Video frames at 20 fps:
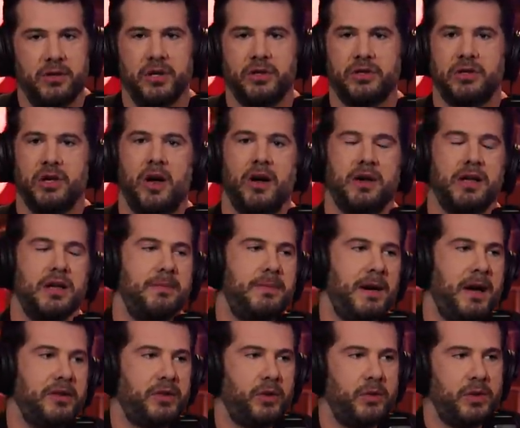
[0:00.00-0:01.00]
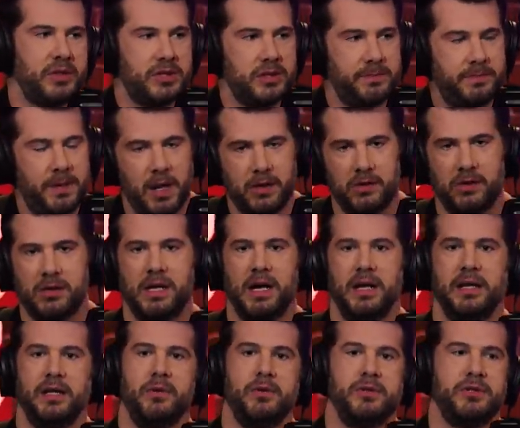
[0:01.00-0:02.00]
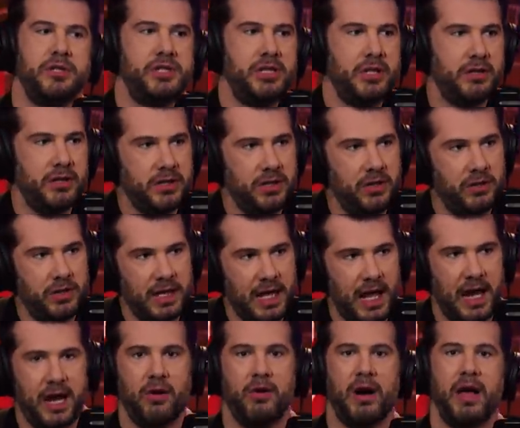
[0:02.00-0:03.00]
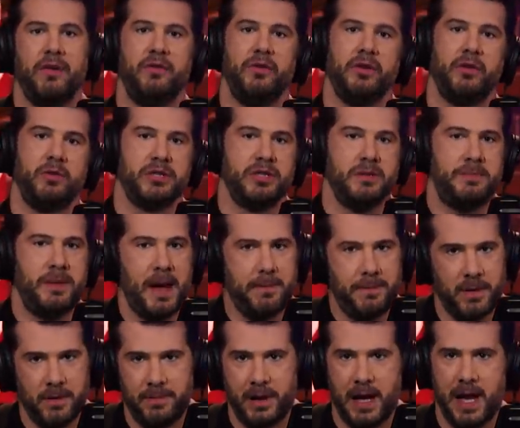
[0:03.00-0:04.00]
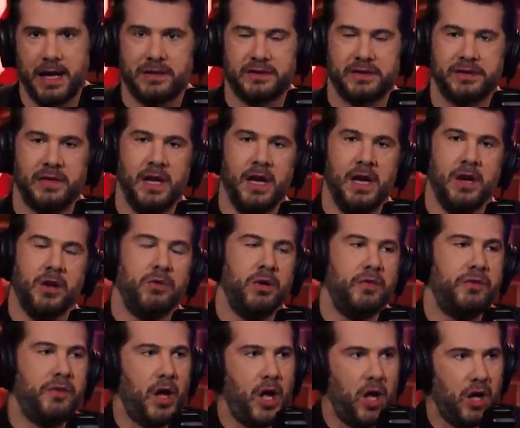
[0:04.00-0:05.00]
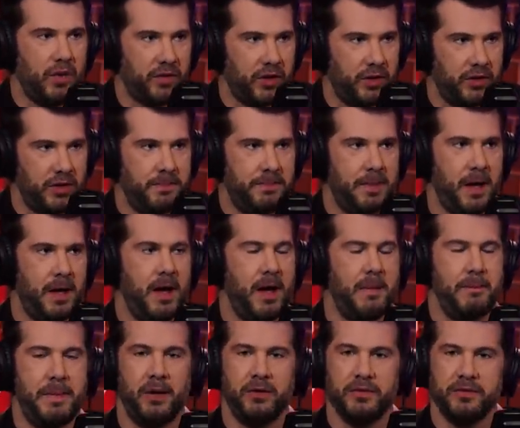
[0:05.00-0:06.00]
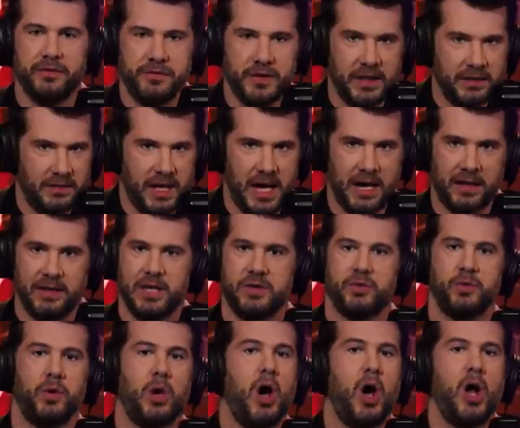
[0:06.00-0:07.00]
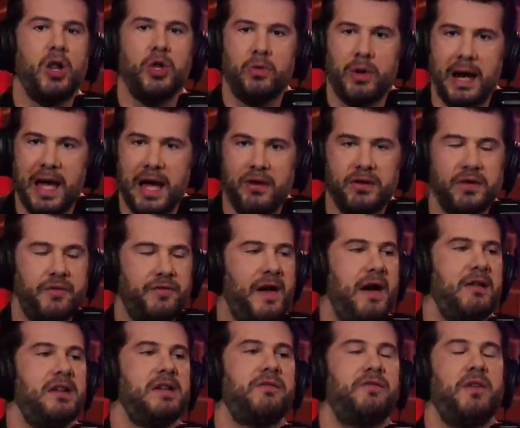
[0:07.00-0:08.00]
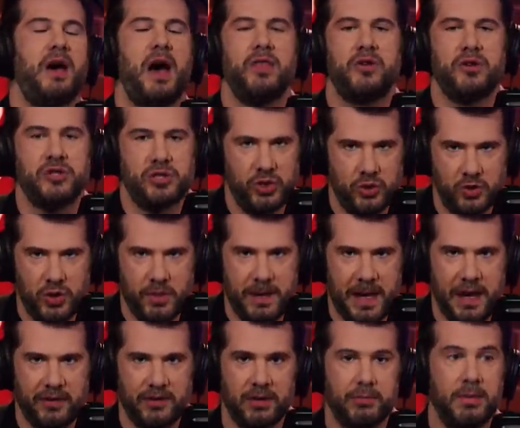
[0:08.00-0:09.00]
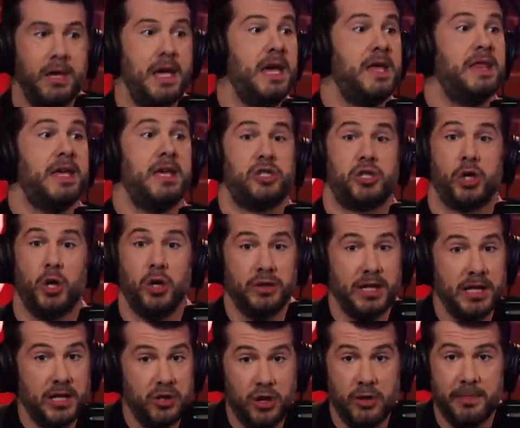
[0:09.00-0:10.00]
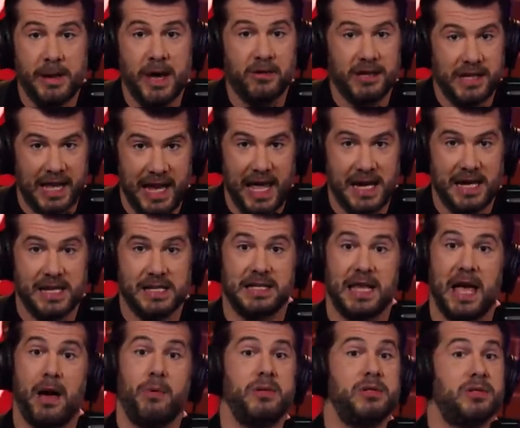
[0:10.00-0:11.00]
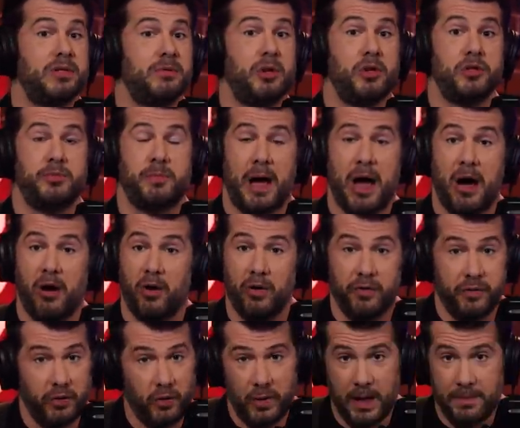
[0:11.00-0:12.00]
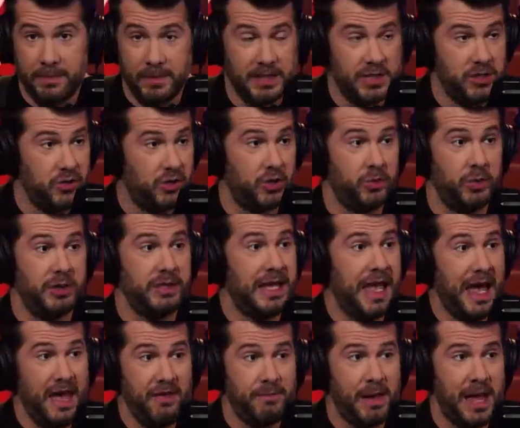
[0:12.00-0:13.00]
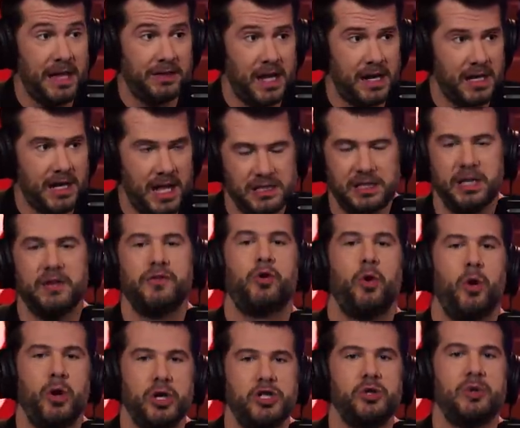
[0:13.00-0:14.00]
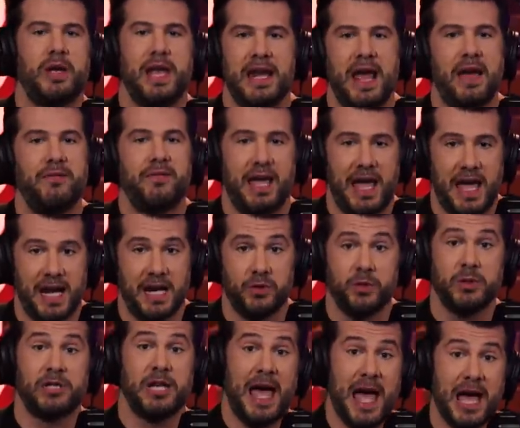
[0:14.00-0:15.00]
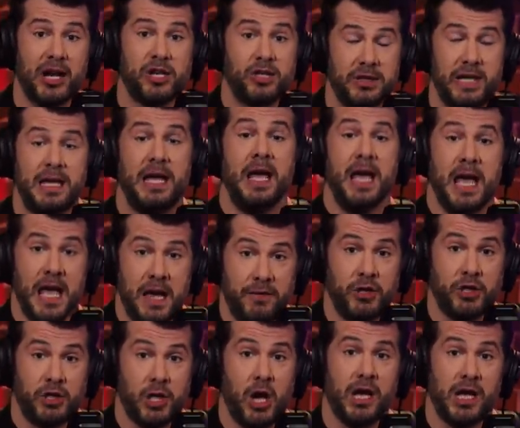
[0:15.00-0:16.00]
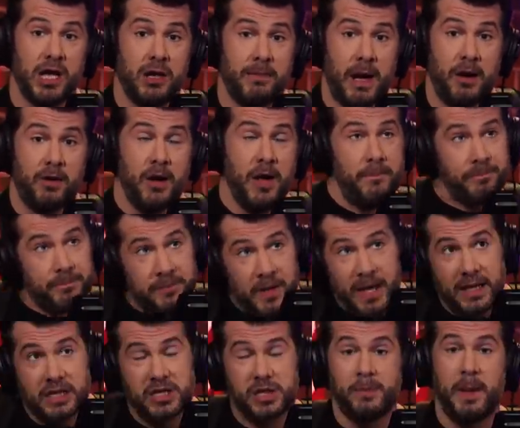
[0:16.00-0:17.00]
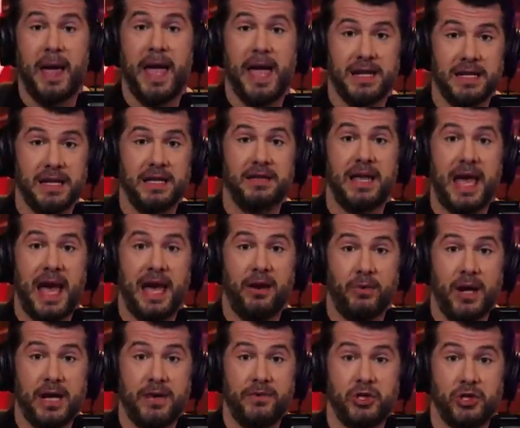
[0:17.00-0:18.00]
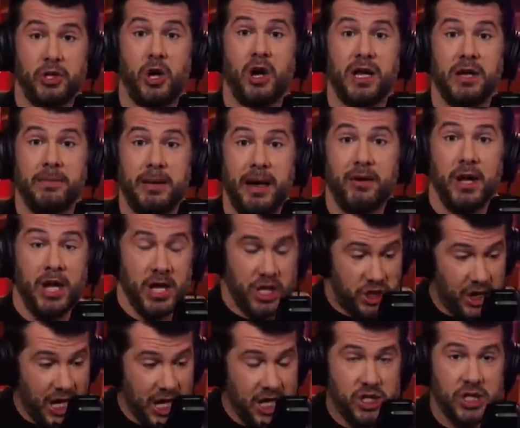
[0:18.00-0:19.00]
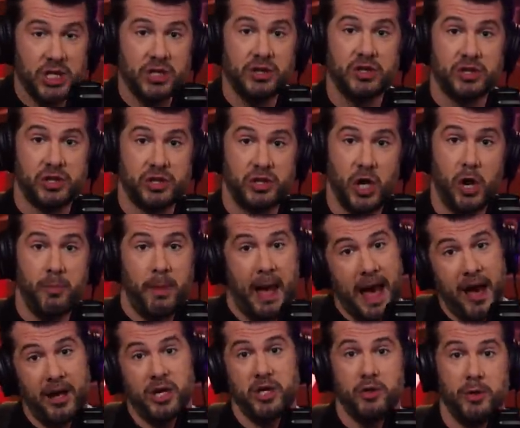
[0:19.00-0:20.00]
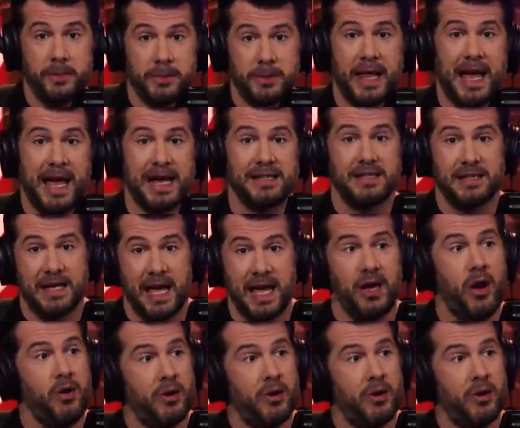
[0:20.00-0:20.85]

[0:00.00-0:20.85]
You're talking about there was the Puckle gun. There was a Girondoni air rifle. There was the Pepper Box revolver, the belt and flintlock. These were all around. The founding fathers knew about them. Yeah. They certainly knew about cannons. That was the most powerful weapon that you could really have back then. And they said, of course you can have cannons, which actually, if you're talking about expanding that, right? If you're talking about changing the scope, how do you apply it today?